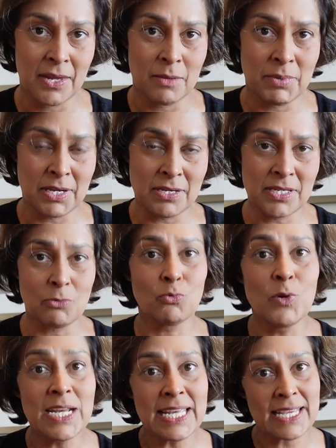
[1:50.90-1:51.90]
because it
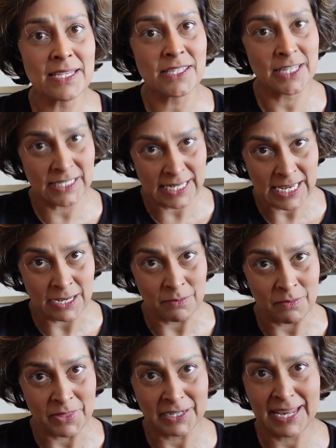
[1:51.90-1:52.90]
really is the
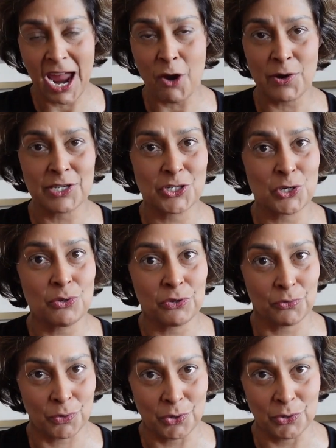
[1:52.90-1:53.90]
team that carries you
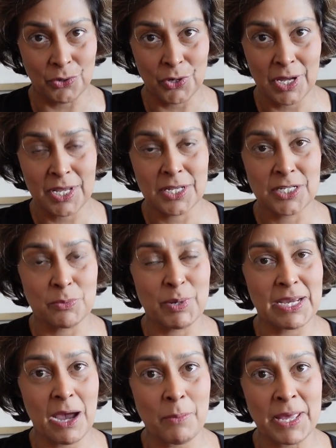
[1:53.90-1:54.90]
through to
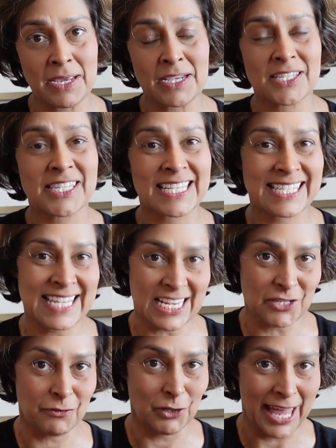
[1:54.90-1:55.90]
becoming a
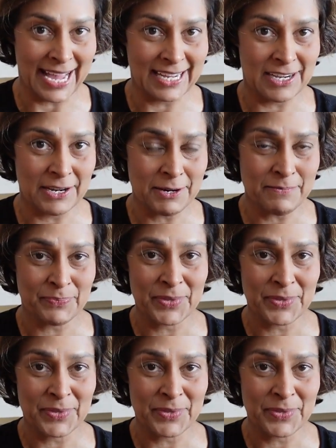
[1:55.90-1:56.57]
successful anchor